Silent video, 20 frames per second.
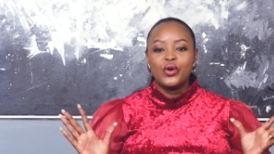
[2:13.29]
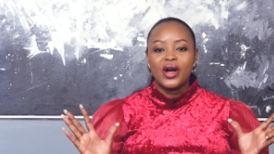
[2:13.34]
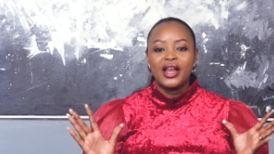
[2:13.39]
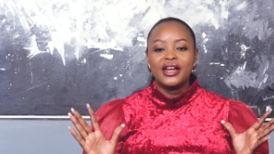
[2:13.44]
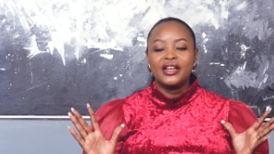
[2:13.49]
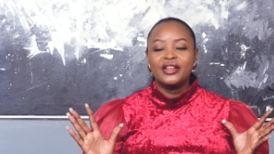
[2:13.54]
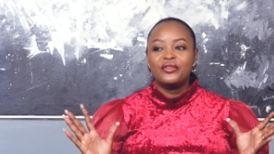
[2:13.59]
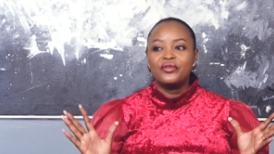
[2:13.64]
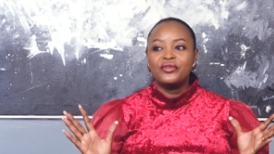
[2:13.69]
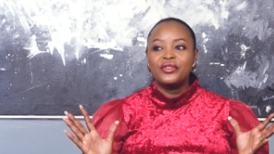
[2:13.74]

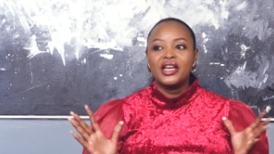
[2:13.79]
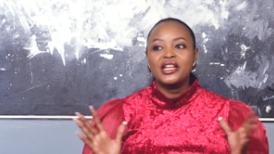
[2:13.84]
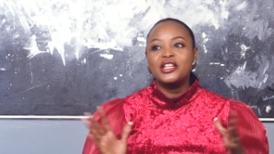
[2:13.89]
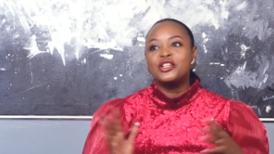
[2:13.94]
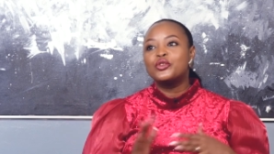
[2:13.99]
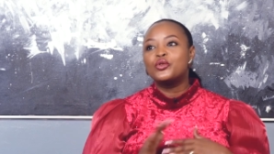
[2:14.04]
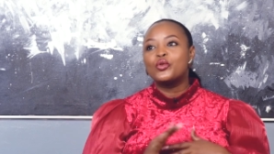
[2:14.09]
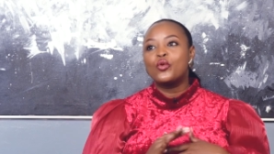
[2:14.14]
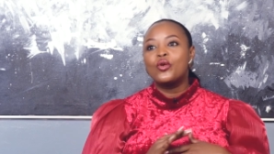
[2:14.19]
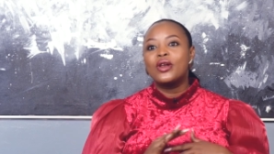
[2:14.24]
And if that
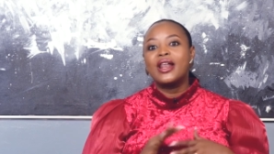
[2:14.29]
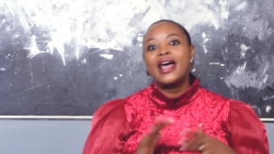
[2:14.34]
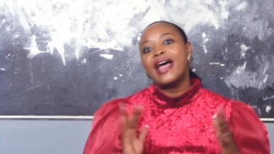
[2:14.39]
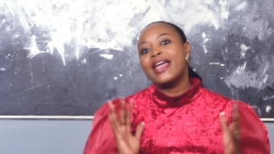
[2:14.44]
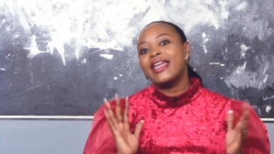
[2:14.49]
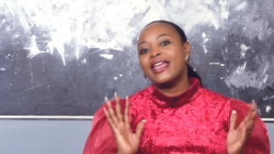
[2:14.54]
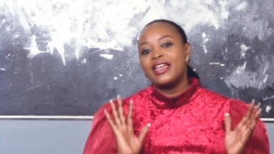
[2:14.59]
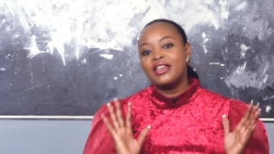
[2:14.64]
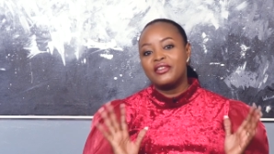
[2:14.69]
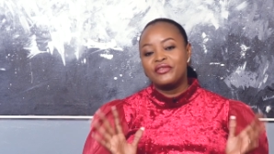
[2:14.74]
is all
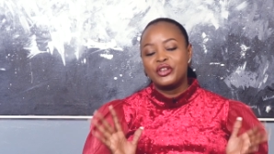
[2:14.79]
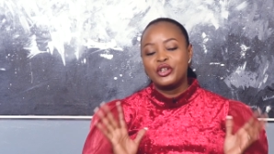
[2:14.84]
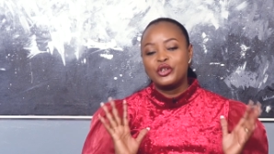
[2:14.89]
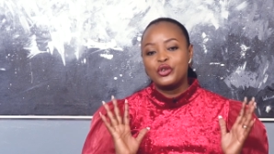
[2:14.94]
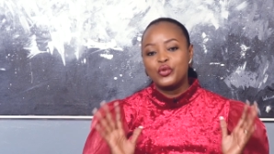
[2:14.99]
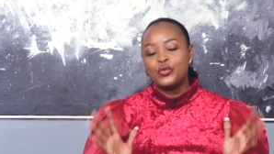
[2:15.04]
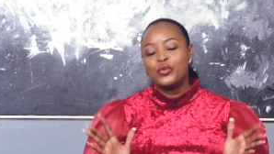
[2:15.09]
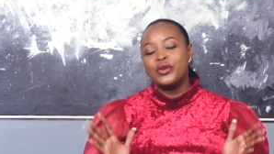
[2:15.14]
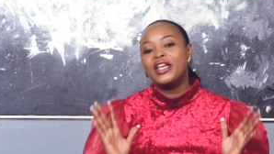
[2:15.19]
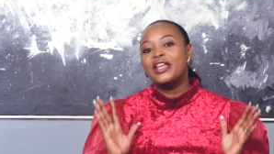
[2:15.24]
I ever
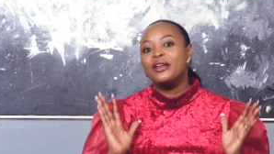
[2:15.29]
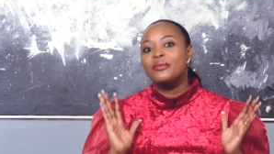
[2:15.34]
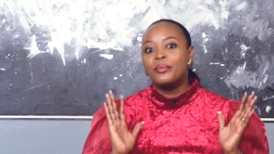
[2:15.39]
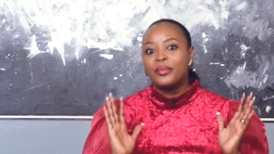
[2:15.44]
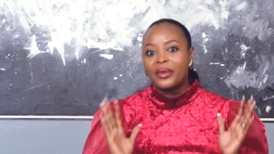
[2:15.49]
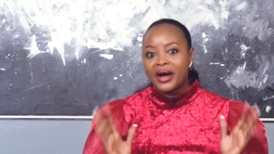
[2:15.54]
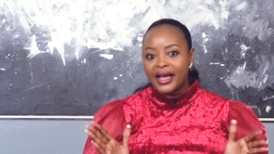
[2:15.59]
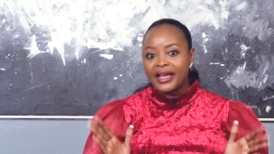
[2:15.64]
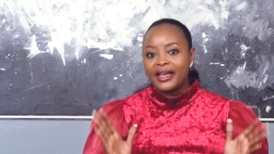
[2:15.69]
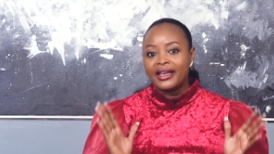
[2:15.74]
do in
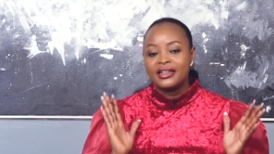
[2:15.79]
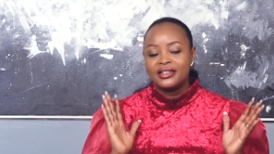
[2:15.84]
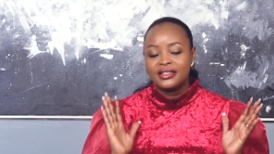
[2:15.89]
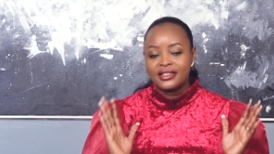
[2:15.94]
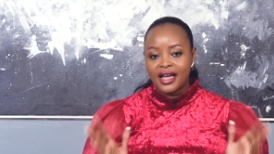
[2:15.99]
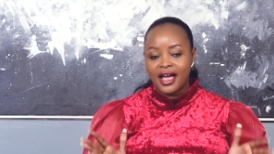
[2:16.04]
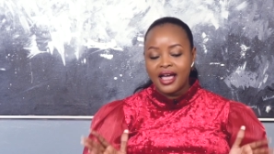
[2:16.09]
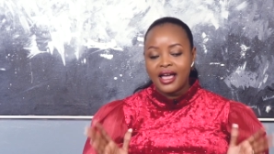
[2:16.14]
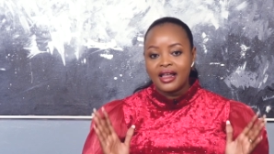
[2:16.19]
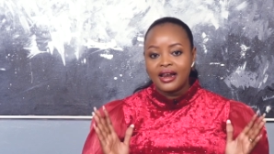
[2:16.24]
my
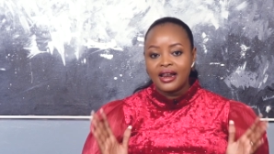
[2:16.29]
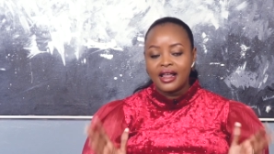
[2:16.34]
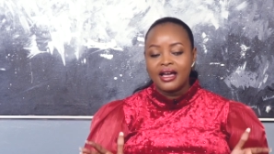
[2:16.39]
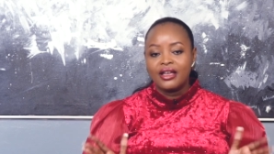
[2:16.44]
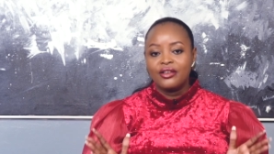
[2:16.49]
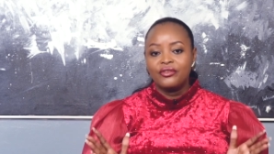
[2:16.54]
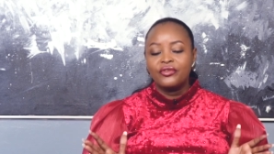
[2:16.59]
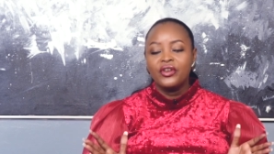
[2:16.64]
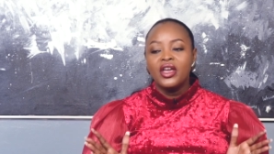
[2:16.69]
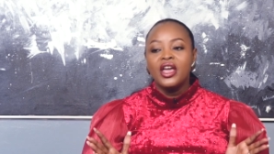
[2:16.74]
entire
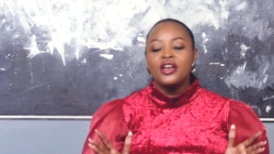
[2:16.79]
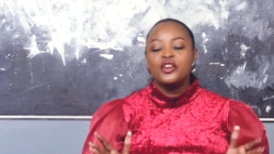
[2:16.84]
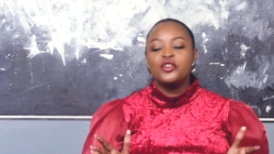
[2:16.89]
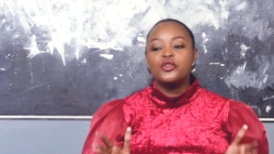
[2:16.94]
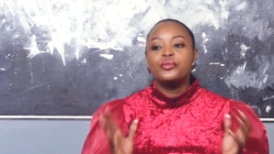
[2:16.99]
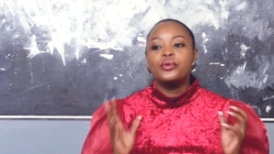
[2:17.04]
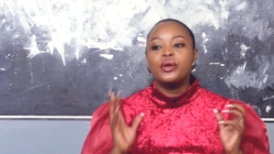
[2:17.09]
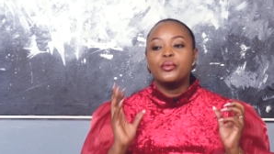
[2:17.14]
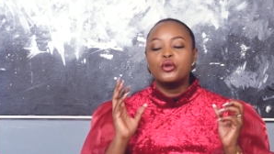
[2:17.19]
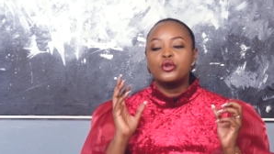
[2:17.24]
life, to
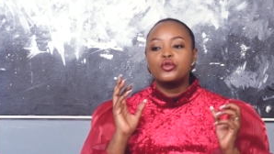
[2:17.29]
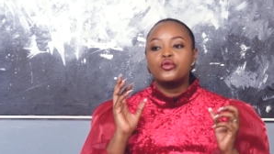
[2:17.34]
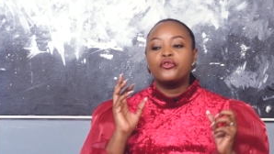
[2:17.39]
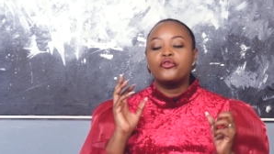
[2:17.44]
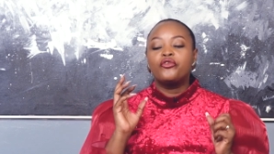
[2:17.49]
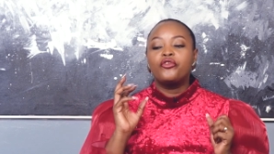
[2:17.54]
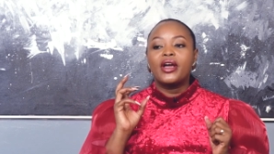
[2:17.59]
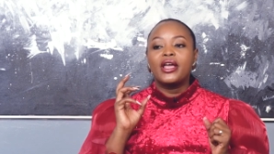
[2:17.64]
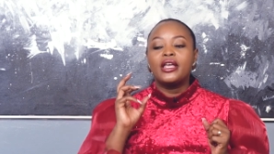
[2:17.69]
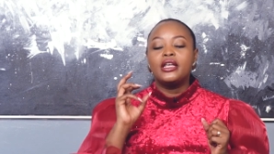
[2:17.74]
be able to
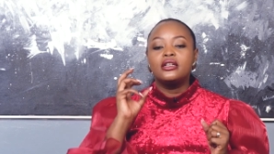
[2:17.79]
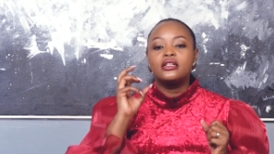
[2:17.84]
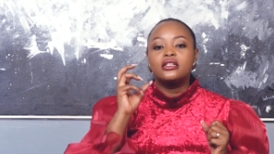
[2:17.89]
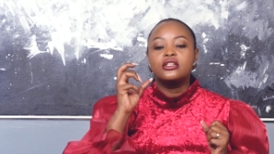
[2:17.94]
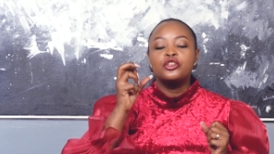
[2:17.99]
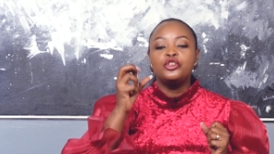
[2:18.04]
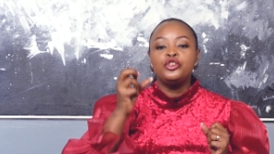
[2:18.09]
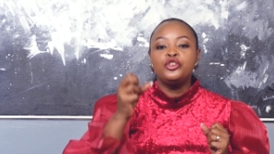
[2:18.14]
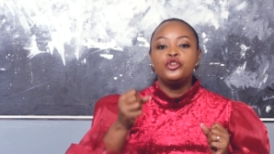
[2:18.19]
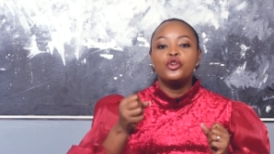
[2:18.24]
find
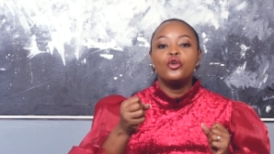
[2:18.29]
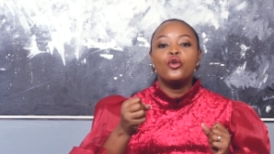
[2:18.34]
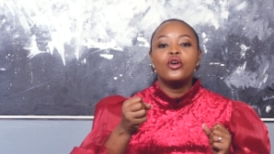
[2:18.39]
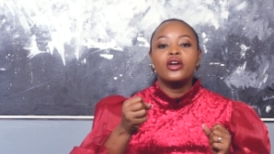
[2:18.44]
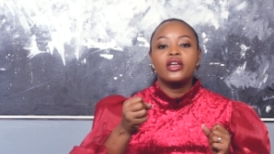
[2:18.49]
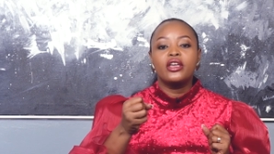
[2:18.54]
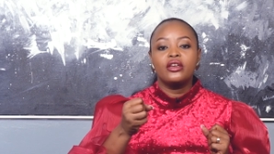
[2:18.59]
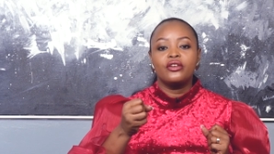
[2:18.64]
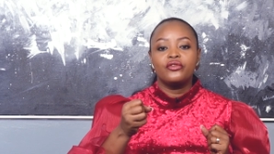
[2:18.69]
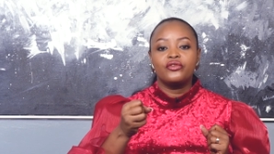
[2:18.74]
your
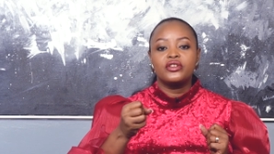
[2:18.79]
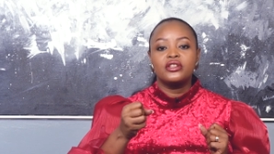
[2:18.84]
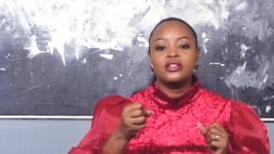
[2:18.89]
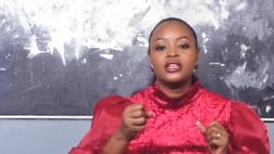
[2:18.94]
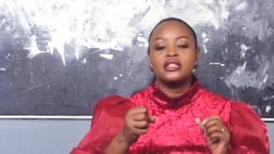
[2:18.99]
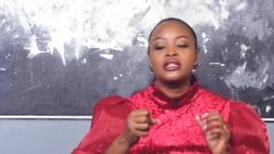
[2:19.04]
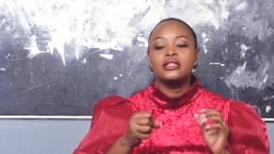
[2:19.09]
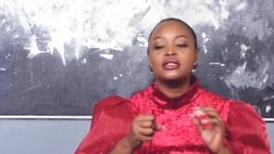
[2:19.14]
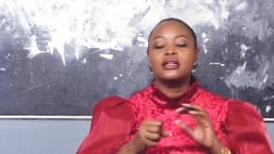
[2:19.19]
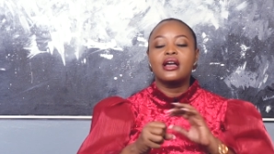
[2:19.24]
gift
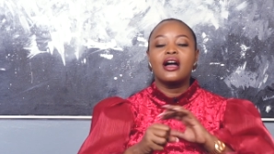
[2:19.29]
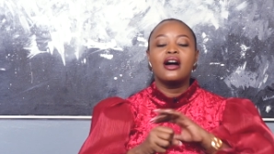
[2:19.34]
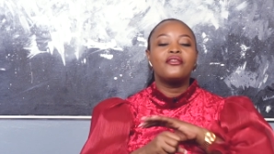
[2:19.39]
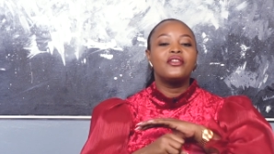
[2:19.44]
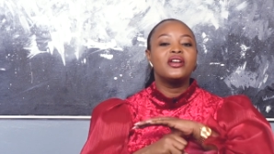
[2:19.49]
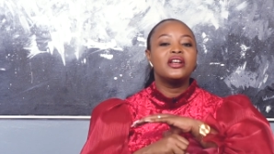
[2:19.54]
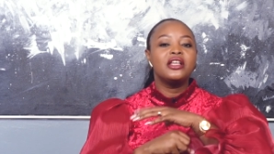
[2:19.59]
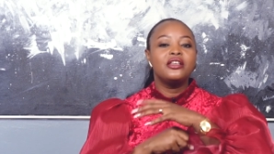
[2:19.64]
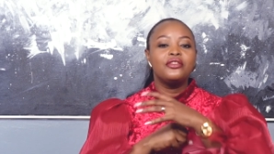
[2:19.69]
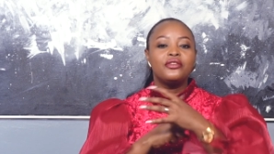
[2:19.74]
that is
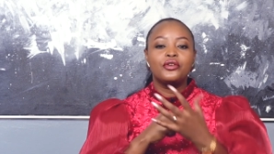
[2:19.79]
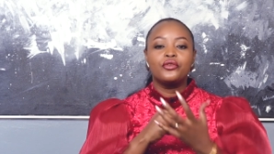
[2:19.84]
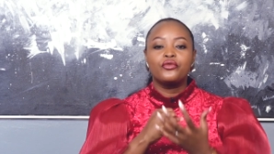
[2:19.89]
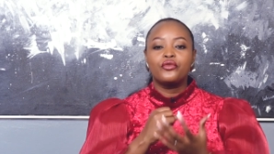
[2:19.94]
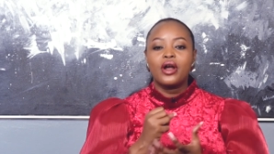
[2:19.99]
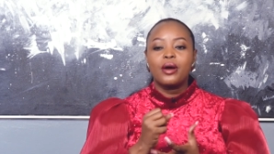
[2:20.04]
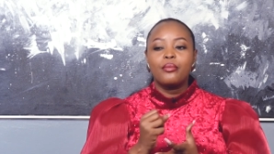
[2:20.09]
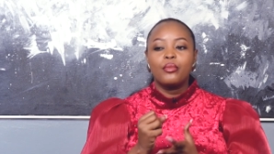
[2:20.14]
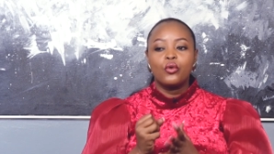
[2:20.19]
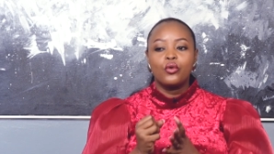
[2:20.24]
covered in the
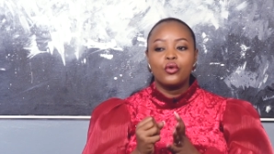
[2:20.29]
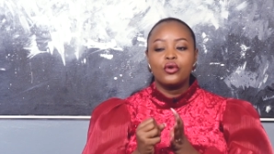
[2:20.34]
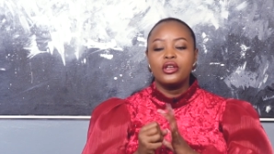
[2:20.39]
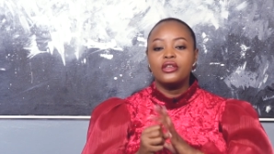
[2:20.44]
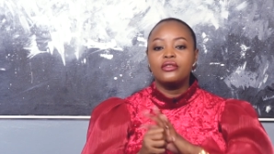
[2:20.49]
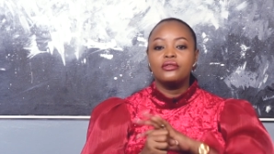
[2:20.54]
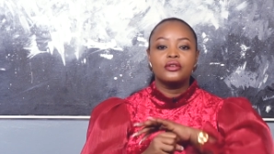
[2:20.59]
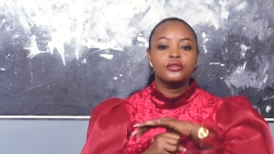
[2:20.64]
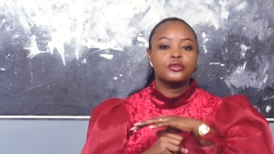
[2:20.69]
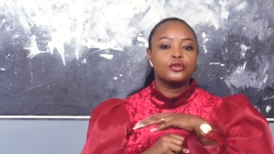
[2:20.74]
rubble,
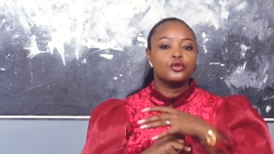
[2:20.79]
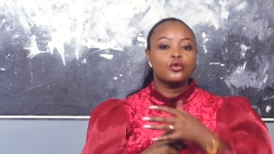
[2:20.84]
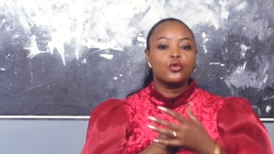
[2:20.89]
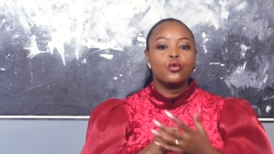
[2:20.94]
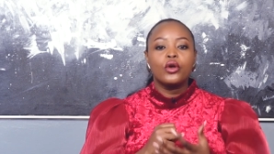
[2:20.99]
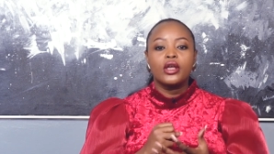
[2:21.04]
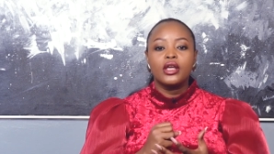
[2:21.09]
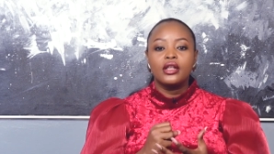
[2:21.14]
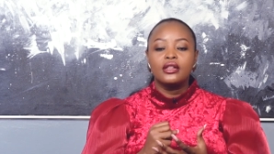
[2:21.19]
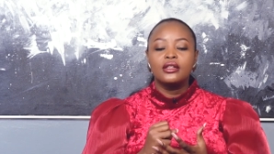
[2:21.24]
in the
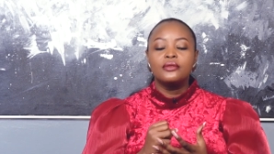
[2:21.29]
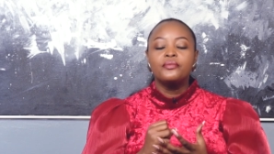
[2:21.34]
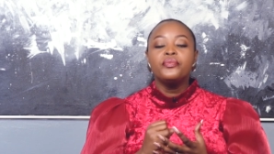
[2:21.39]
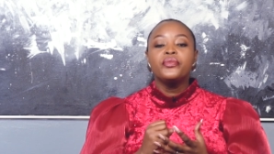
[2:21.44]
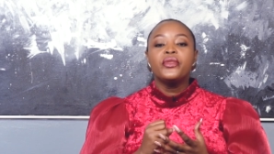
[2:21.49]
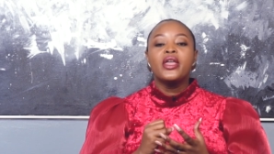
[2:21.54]
soil,